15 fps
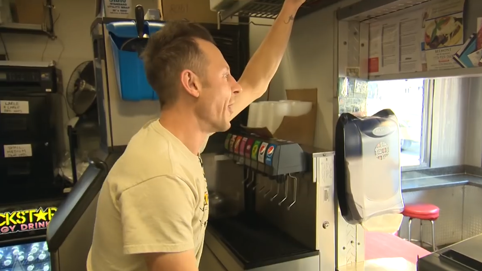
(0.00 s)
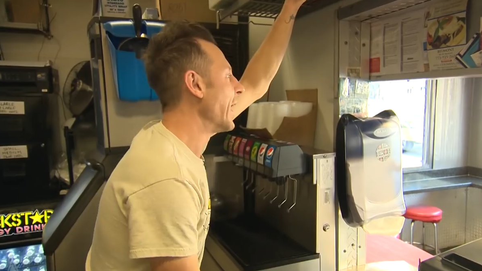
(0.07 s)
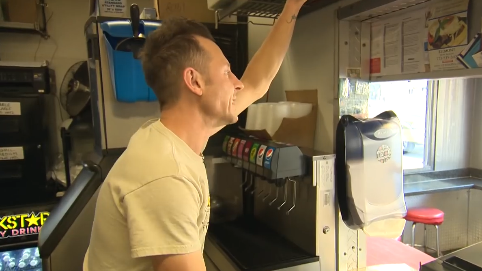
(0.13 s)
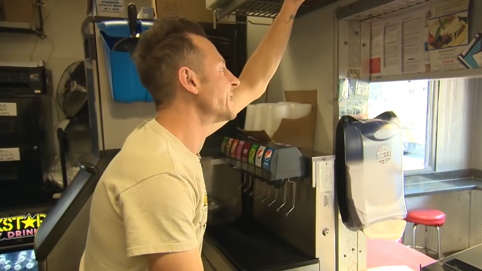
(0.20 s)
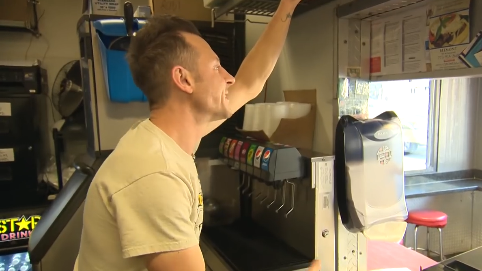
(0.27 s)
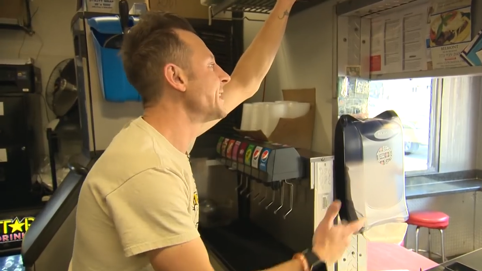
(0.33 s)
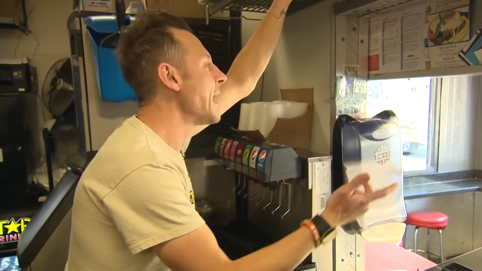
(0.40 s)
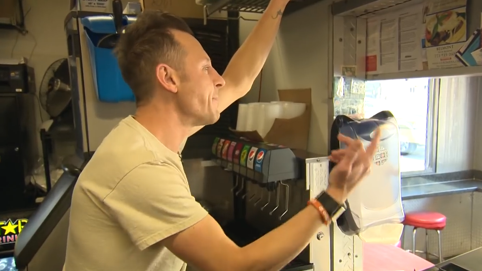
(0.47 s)

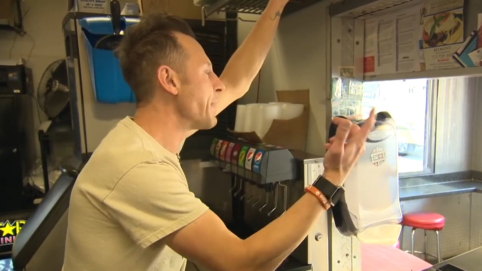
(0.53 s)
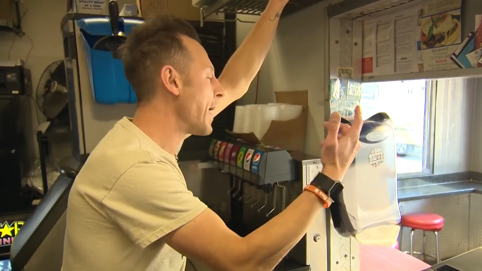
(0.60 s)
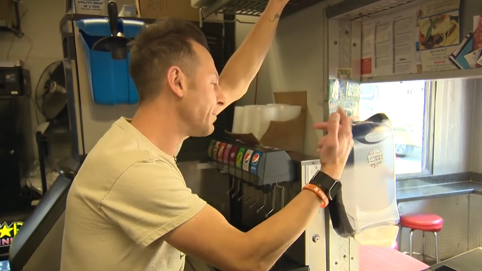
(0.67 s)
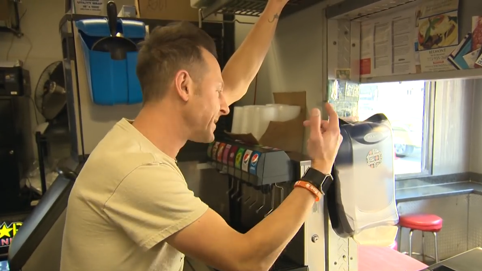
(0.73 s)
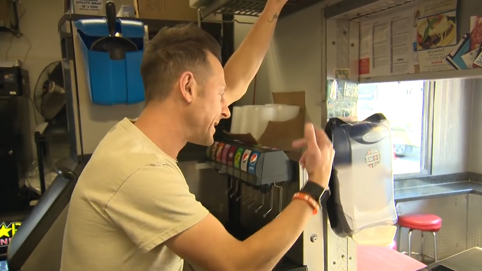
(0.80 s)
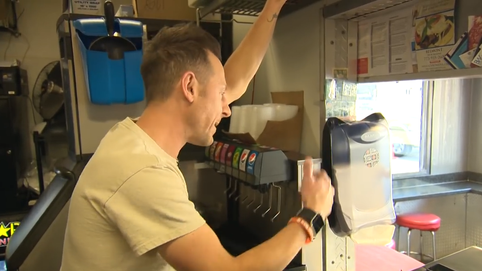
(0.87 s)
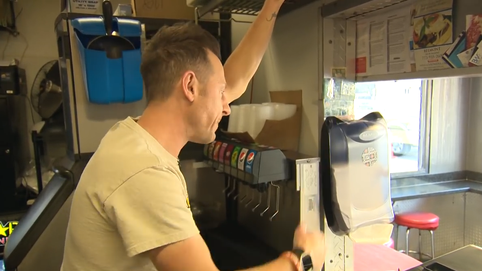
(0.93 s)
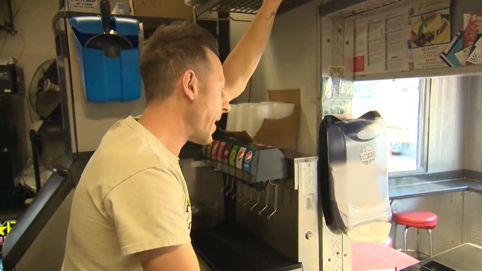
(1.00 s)
Step up,
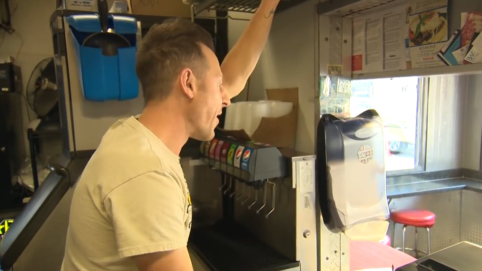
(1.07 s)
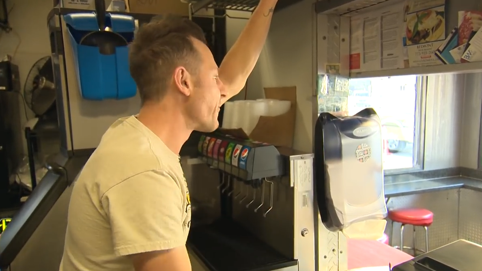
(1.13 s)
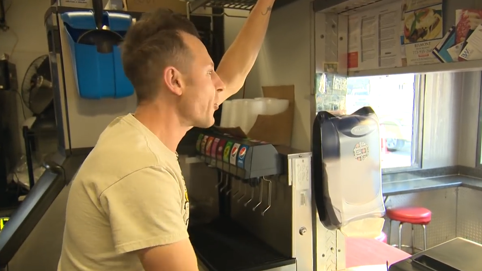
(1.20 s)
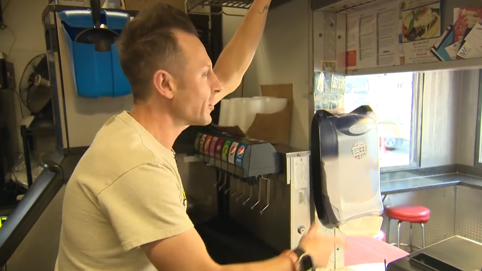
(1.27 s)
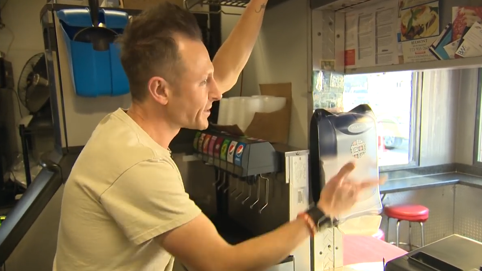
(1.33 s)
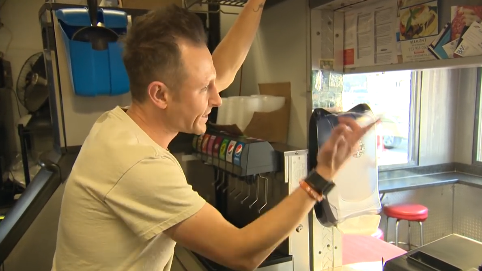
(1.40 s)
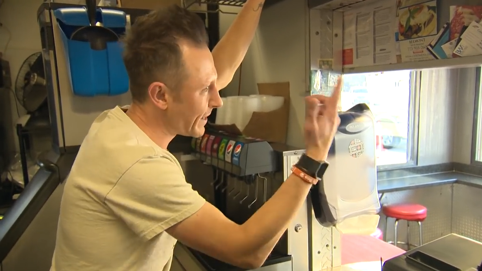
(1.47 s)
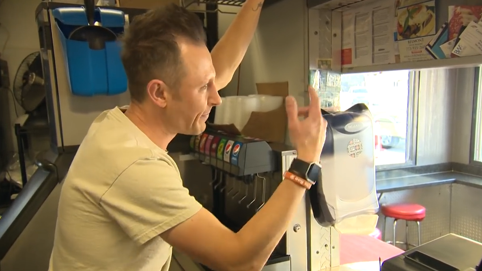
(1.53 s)
step over,
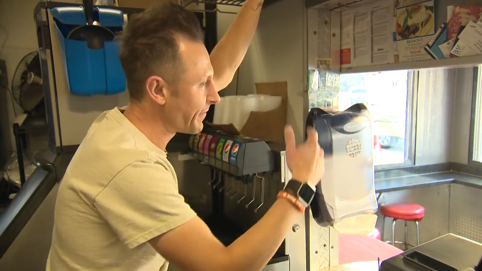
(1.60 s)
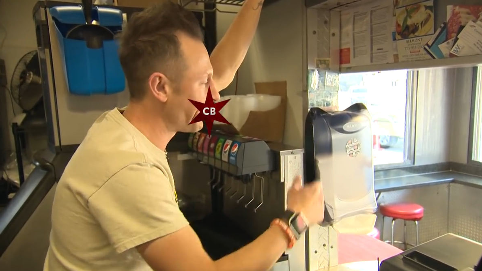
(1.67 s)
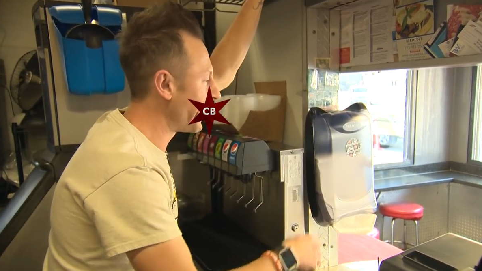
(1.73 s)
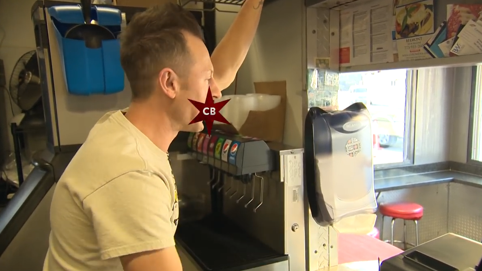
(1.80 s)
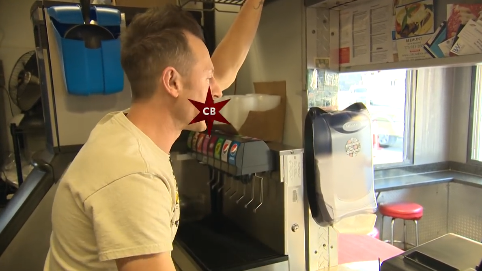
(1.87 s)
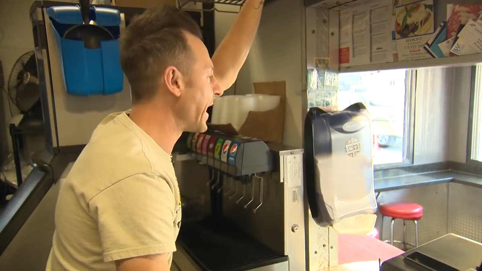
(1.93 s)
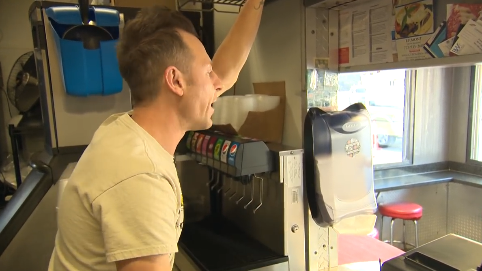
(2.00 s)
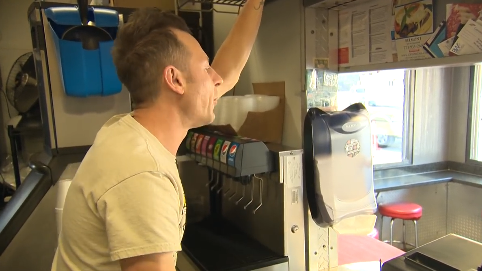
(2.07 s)
or step the
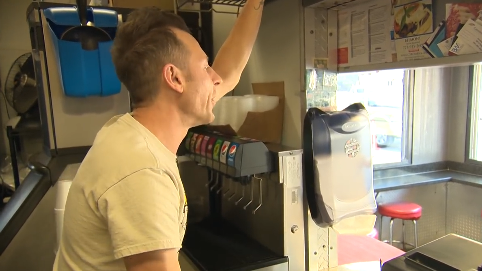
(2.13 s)
f out.